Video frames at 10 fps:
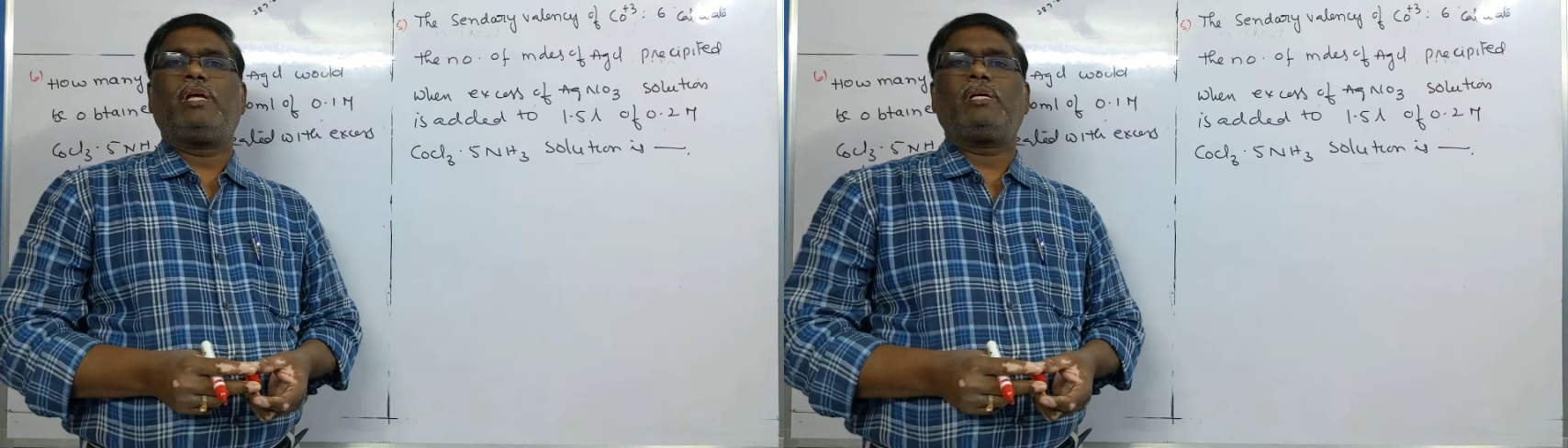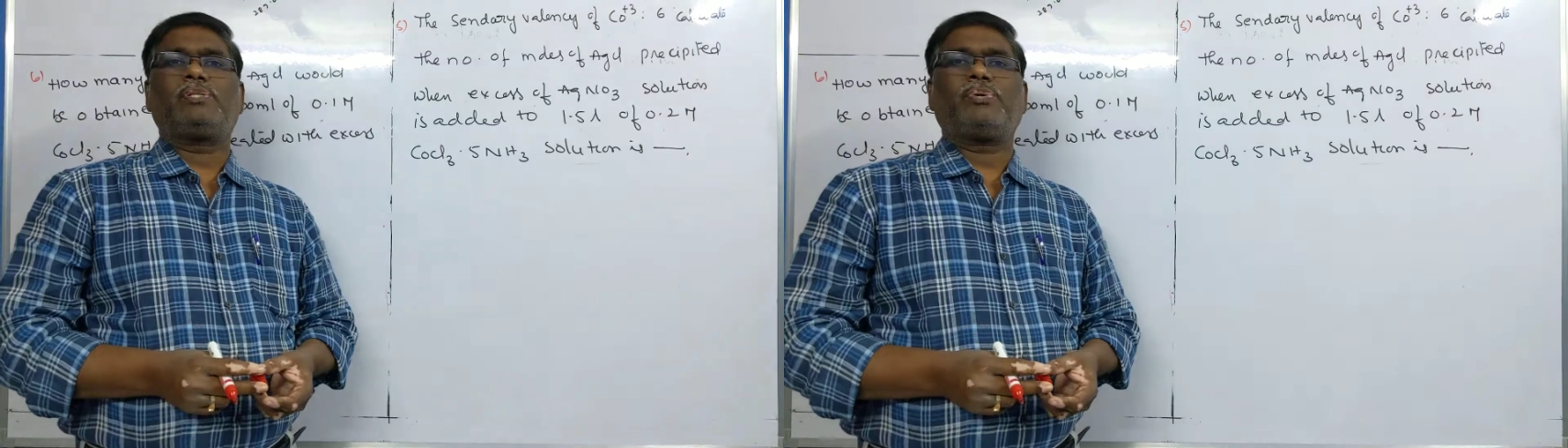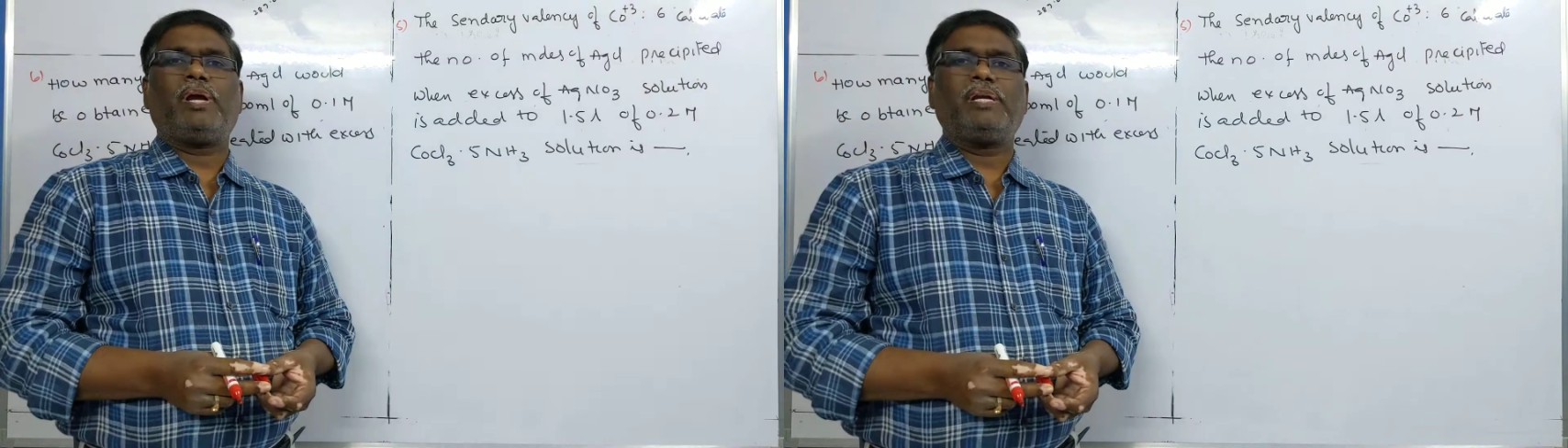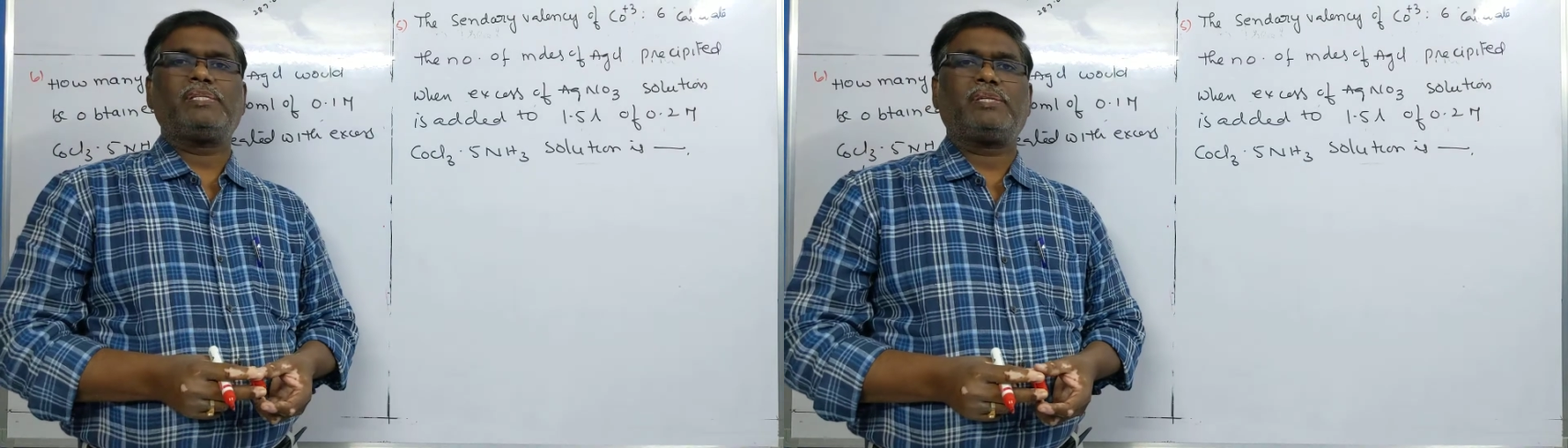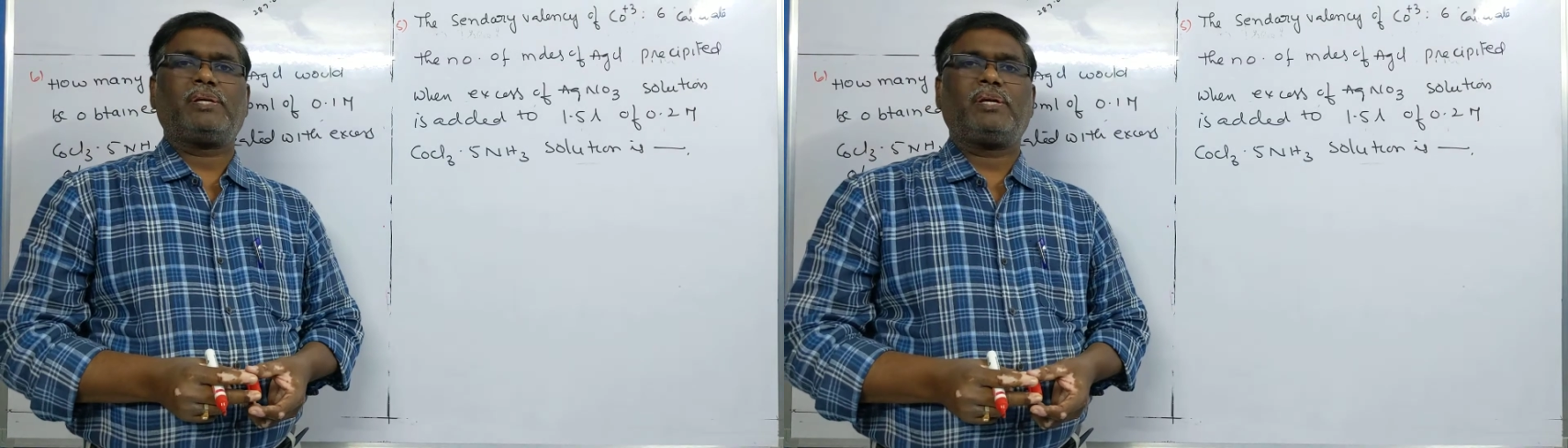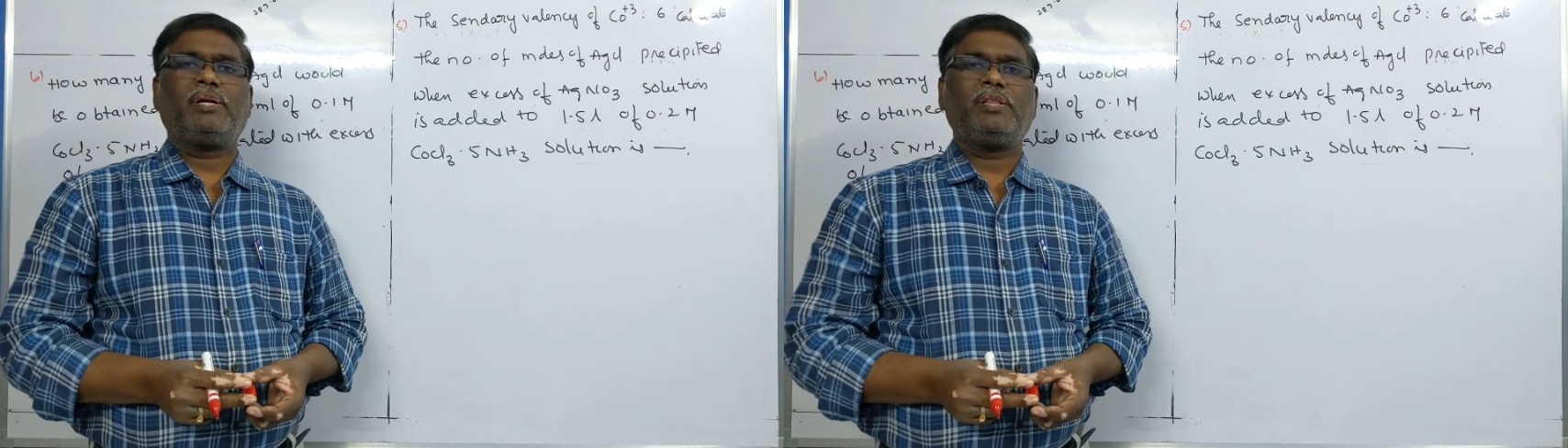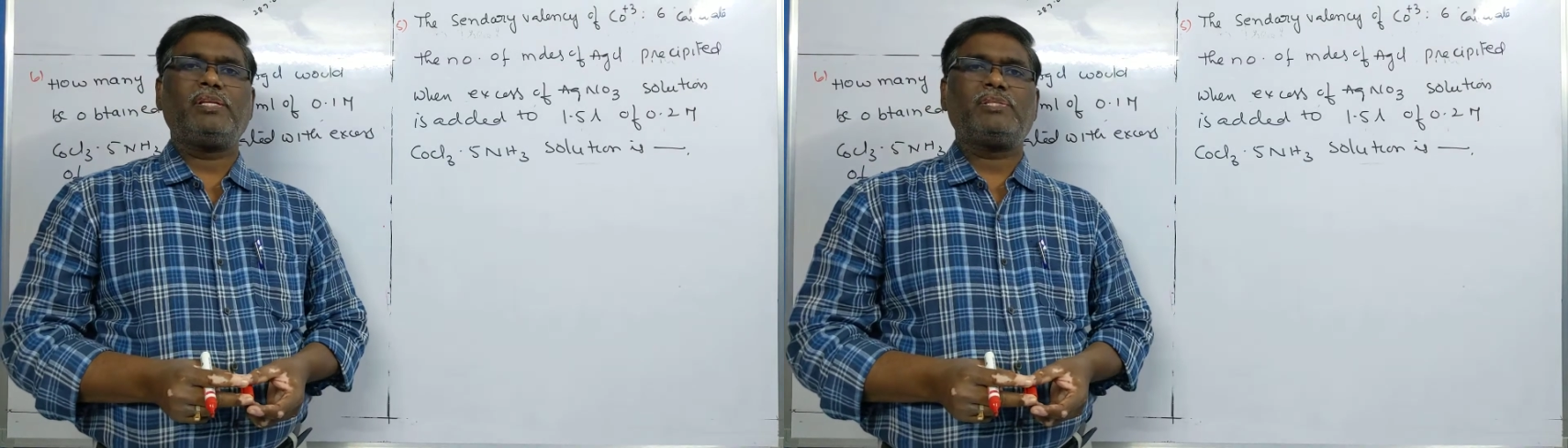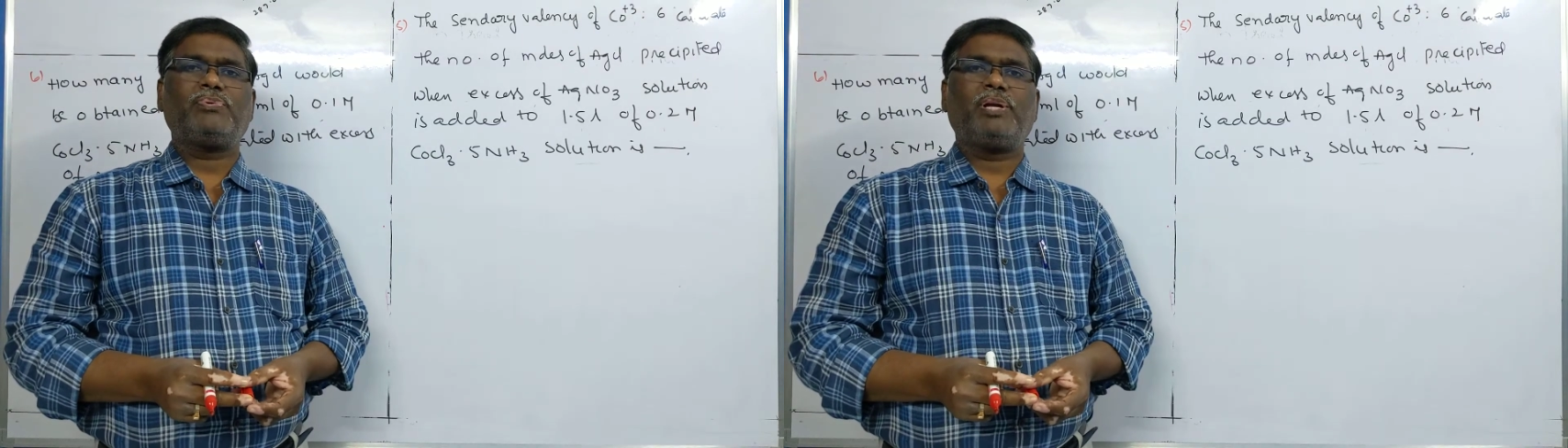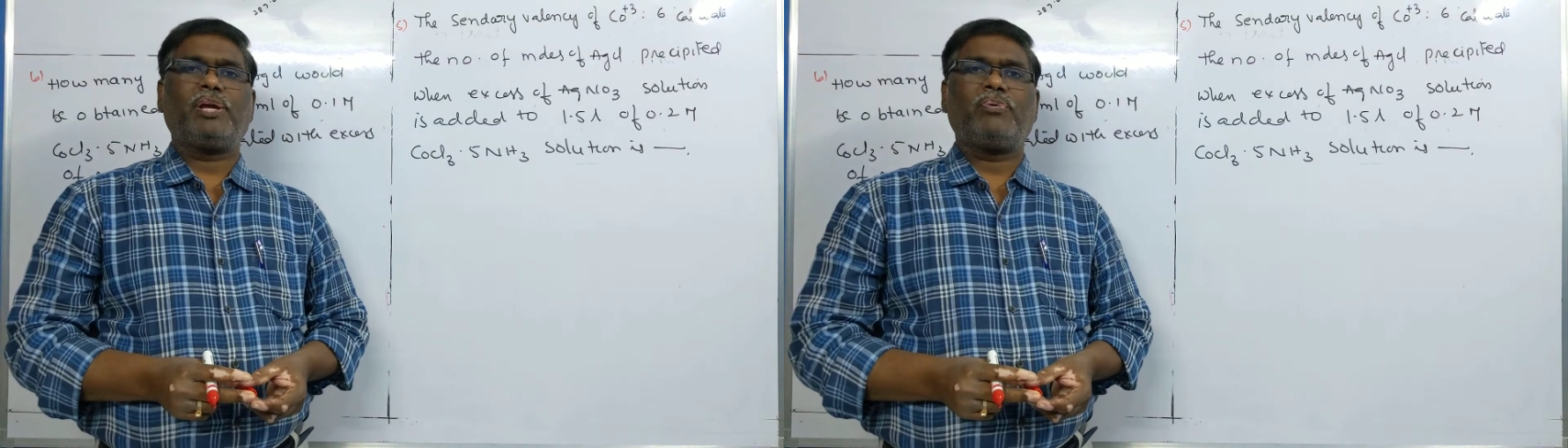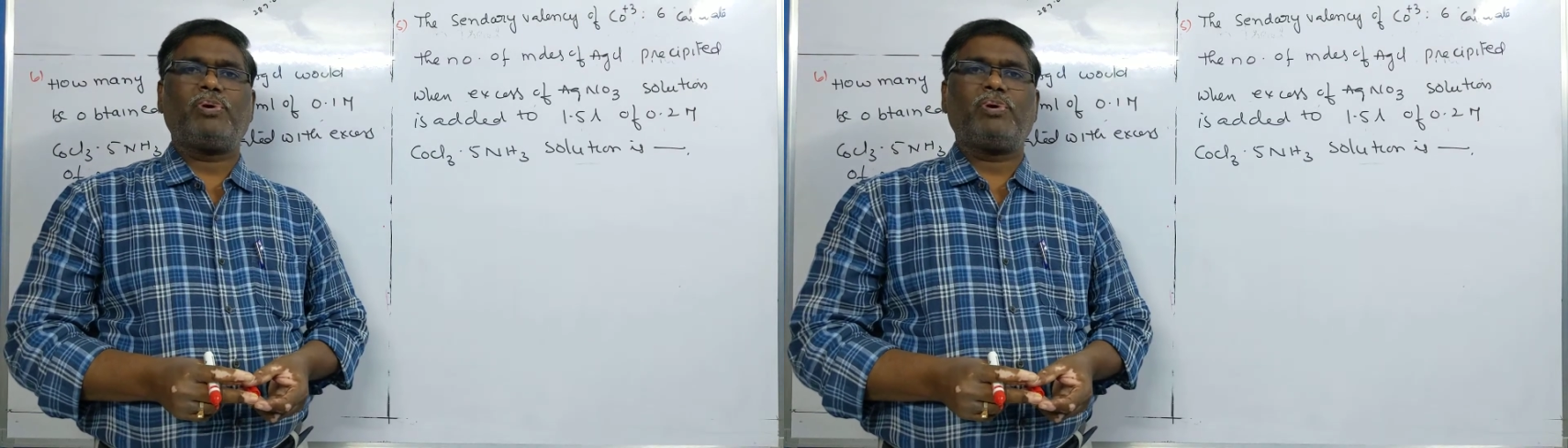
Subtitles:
students, in this video